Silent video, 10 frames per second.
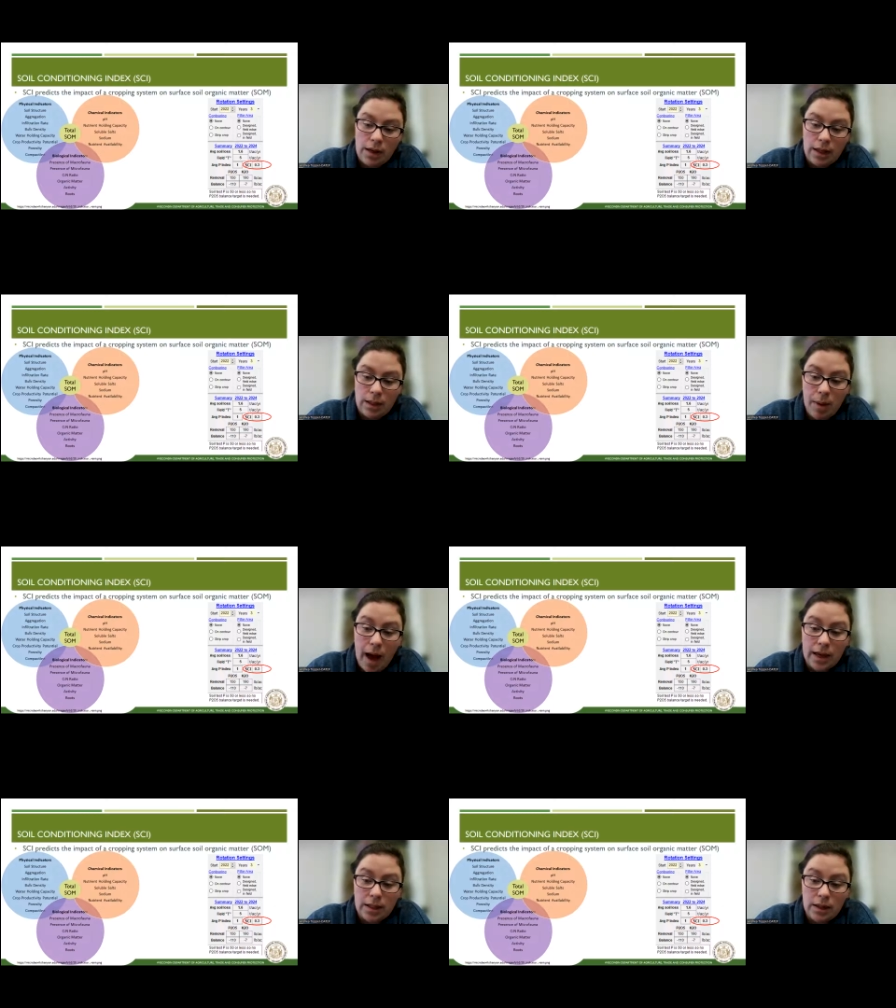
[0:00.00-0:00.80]
It's a
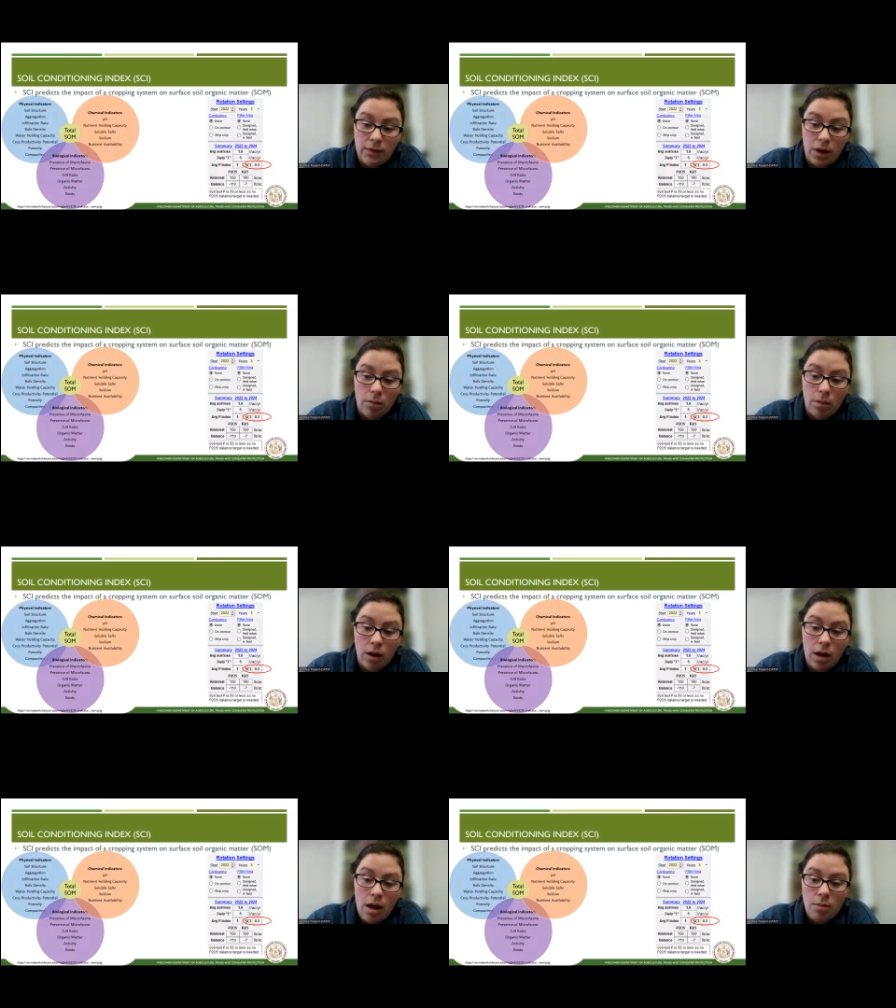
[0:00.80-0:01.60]
positive
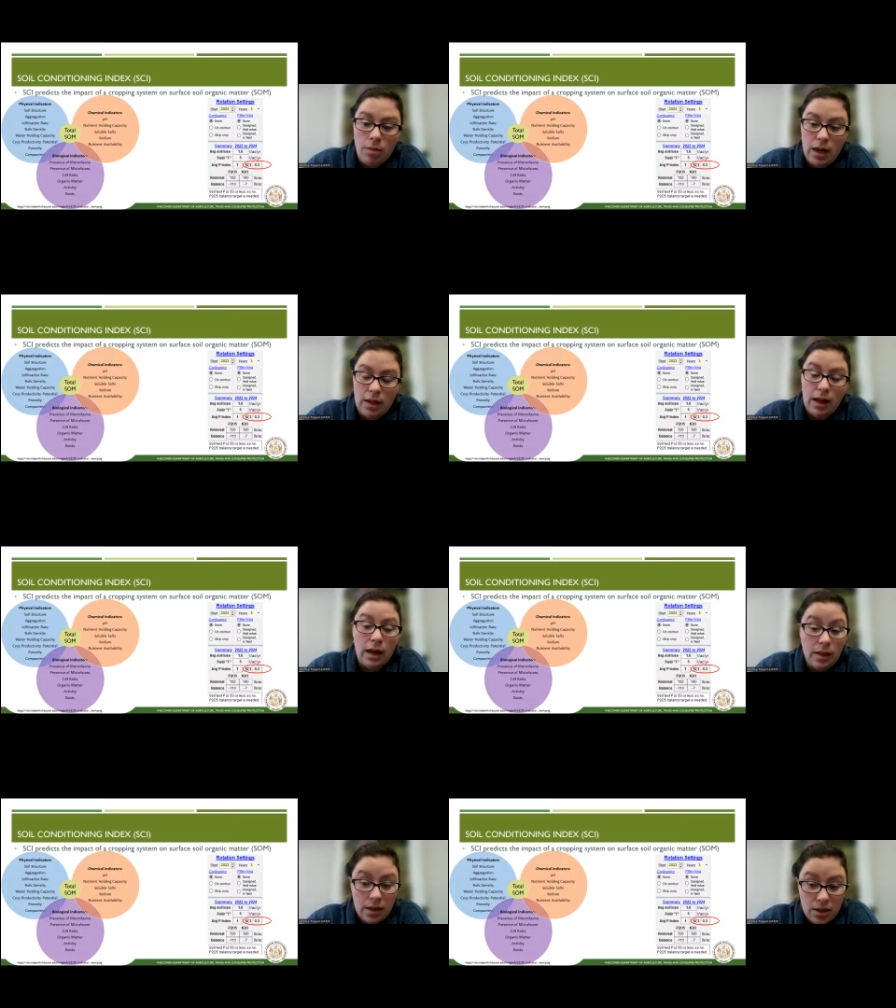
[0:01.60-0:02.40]
number, meaning
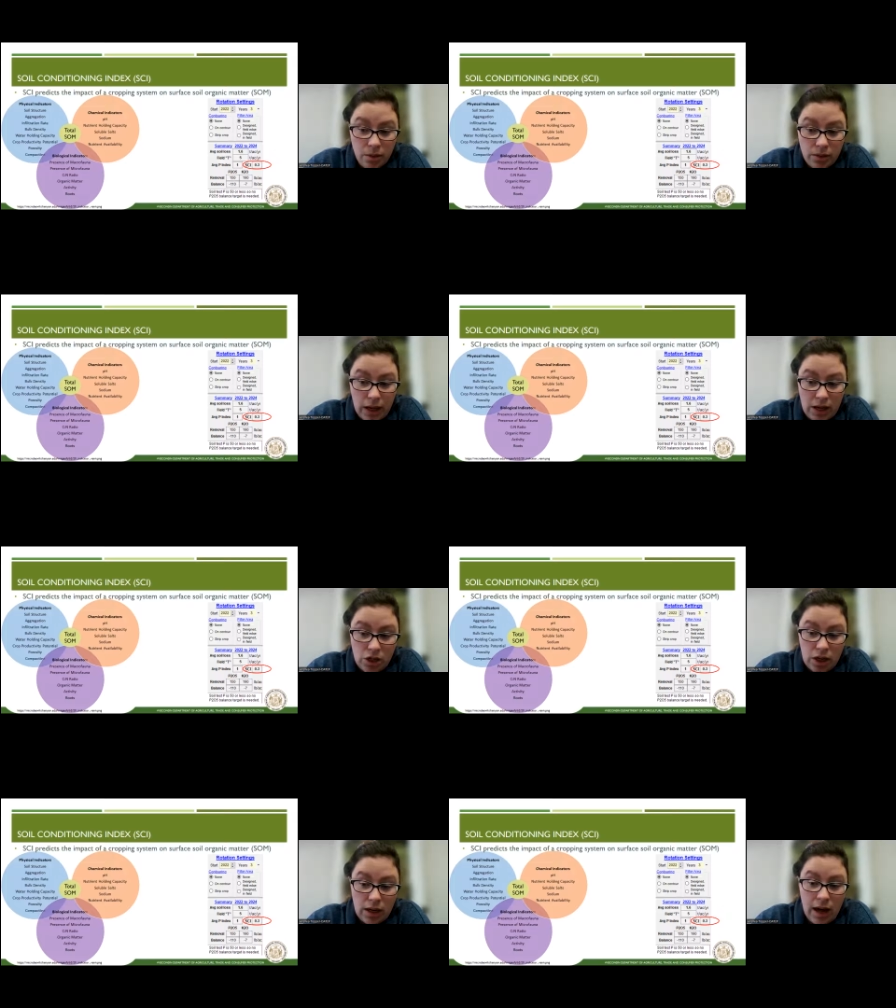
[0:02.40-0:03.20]
that in this
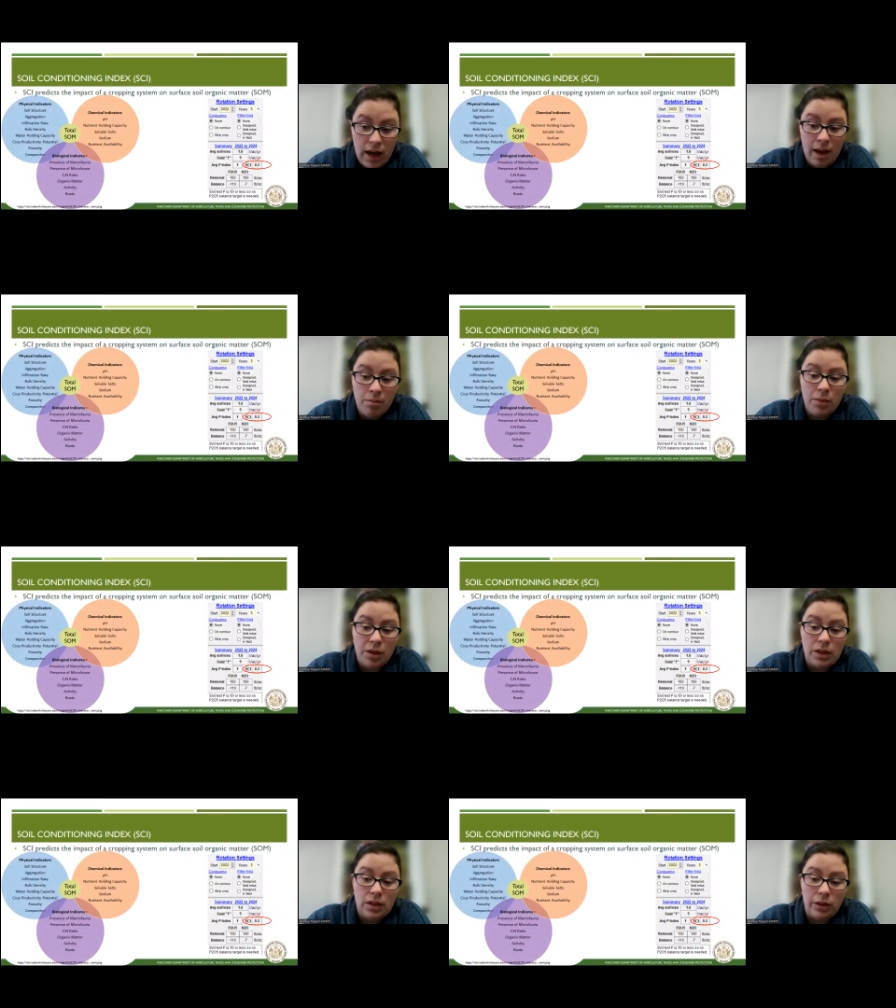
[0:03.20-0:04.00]
rotation, I am
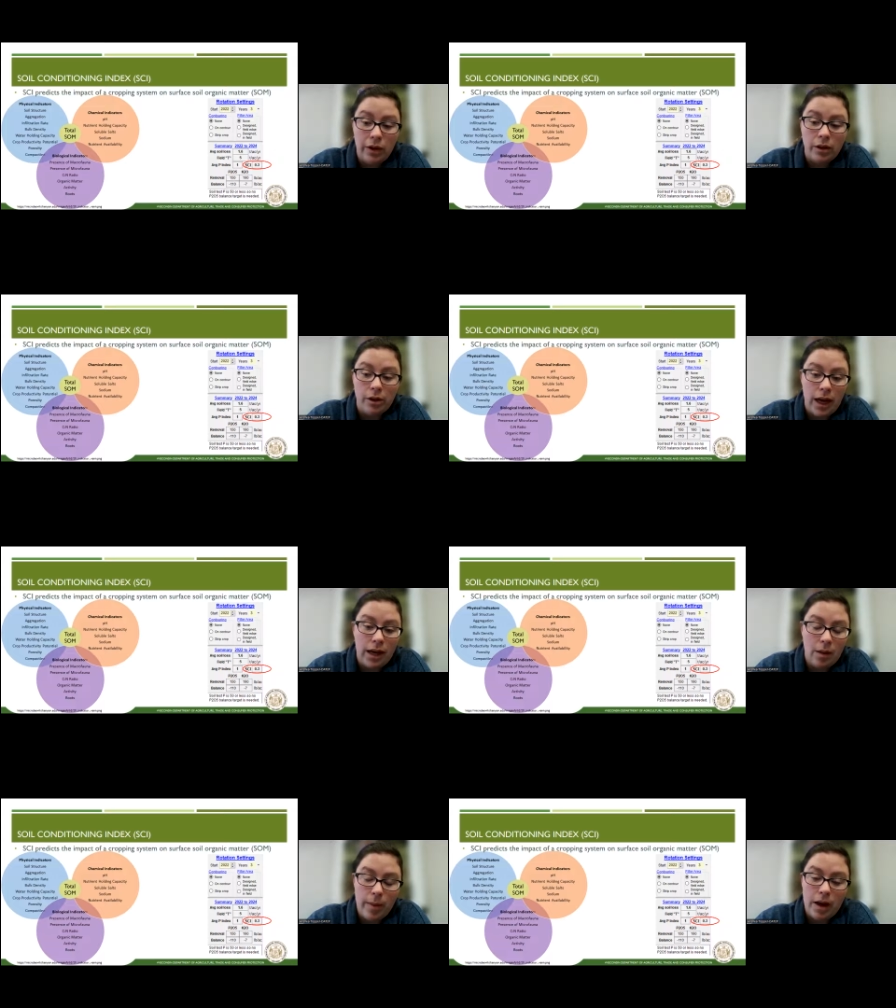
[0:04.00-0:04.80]
building soil
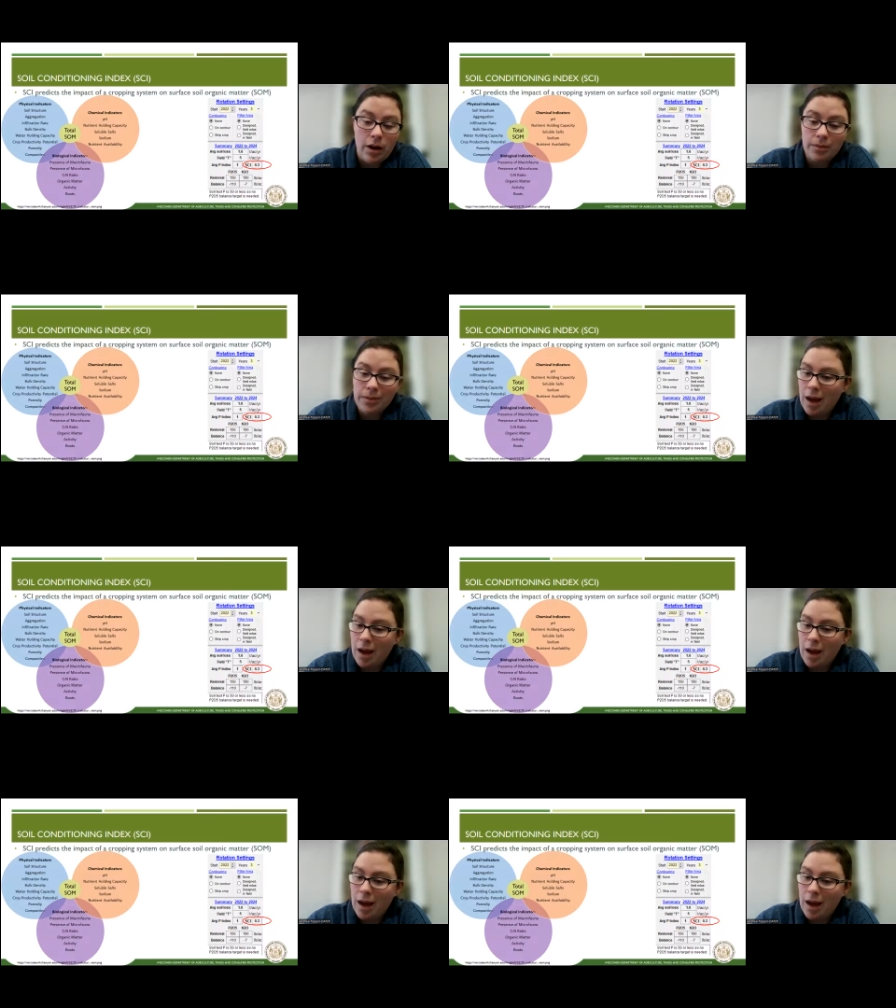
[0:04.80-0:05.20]
organic matter.